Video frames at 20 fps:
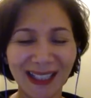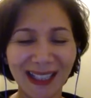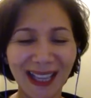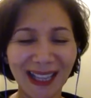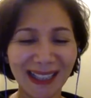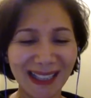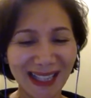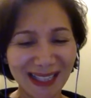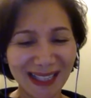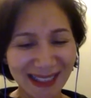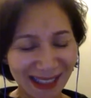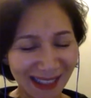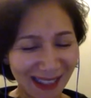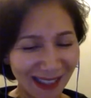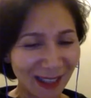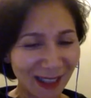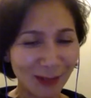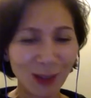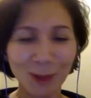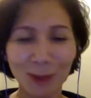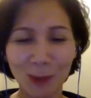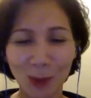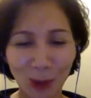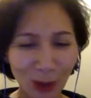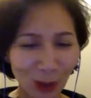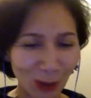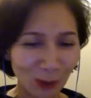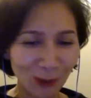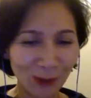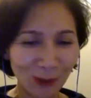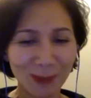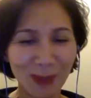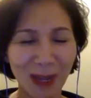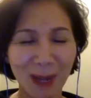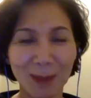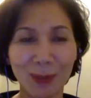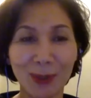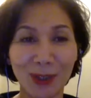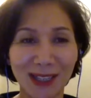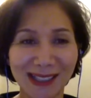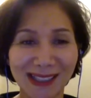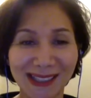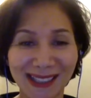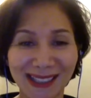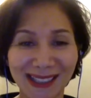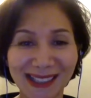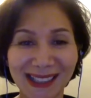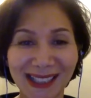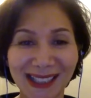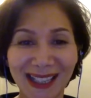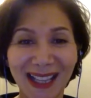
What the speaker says: and getting clearer and more confident about prices,